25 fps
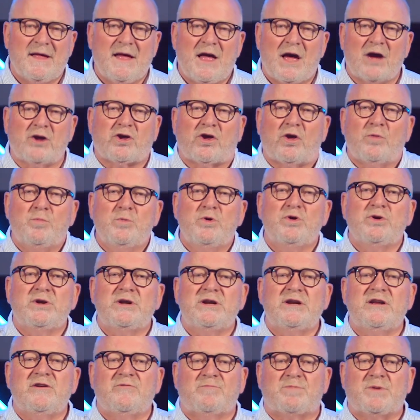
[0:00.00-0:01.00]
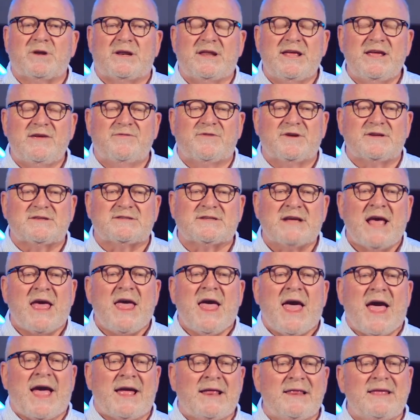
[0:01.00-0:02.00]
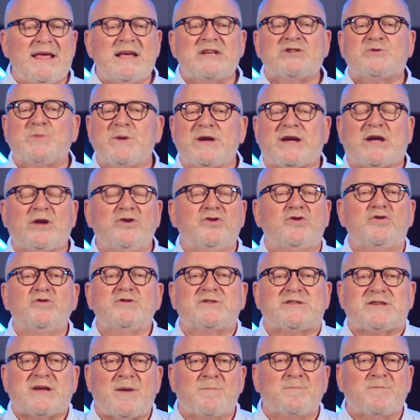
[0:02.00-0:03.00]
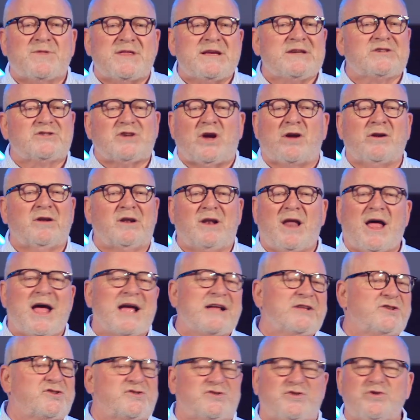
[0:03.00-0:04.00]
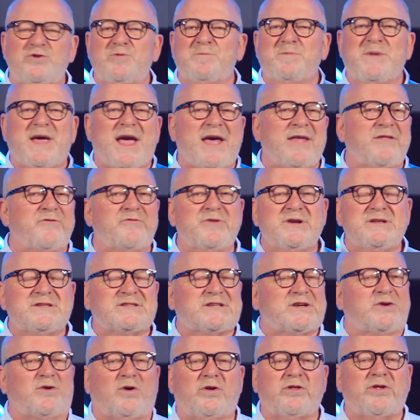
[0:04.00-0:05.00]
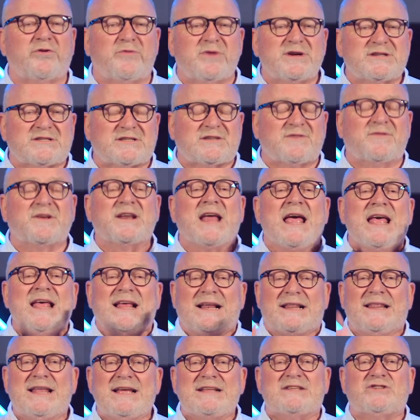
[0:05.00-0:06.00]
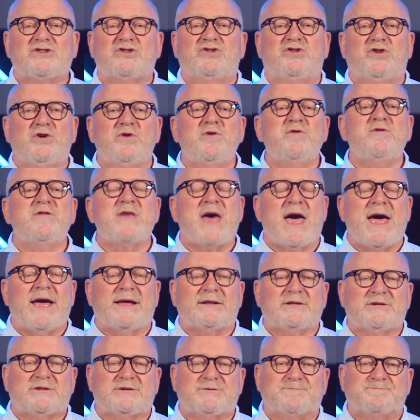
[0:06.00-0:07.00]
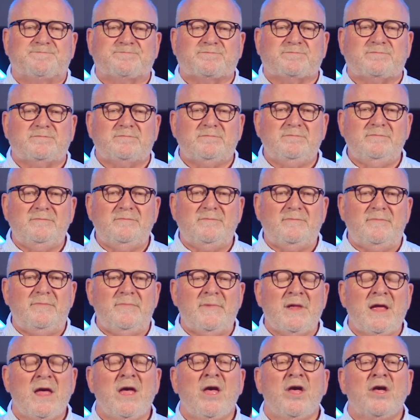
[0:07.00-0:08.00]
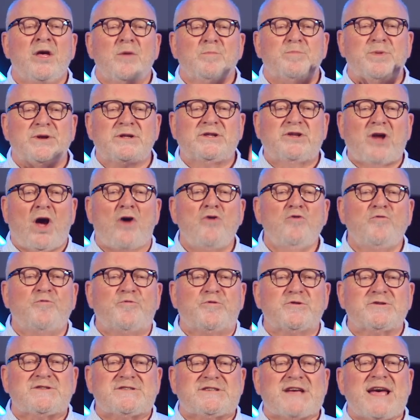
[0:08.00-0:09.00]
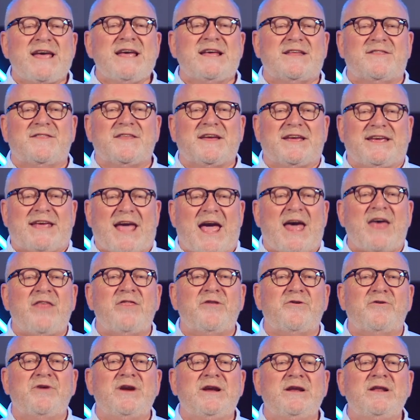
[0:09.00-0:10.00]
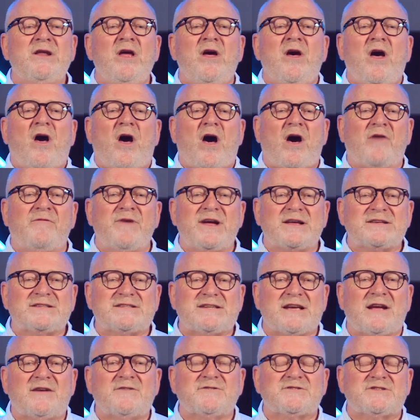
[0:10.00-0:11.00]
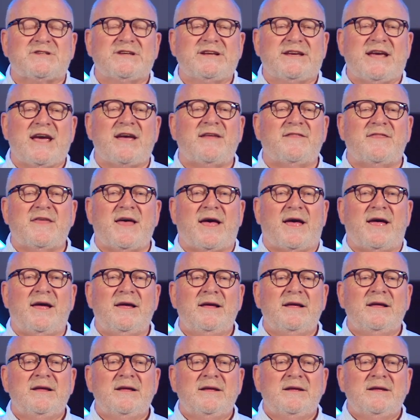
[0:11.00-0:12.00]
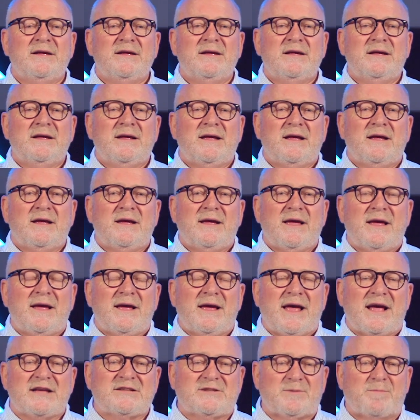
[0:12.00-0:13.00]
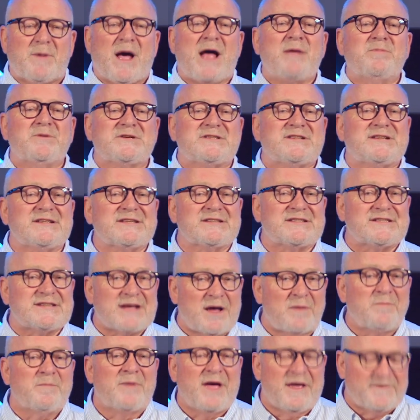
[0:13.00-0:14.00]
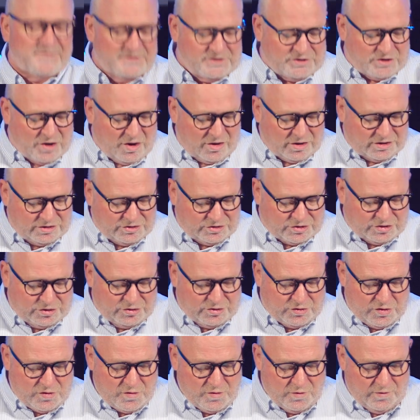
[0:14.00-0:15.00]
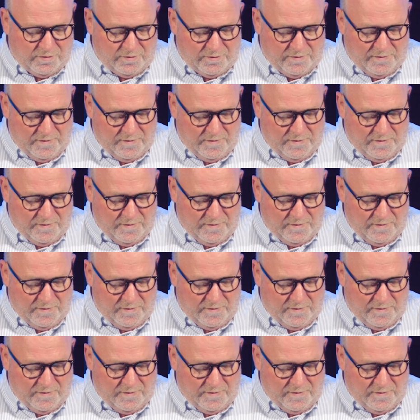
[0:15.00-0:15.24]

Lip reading: a community of believers. And yes, we can do some things online, Zoom gatherings and all the rest of it. Let's do that. But don't forsake the gathering of ourselves together, as the Bible says, some have started to do.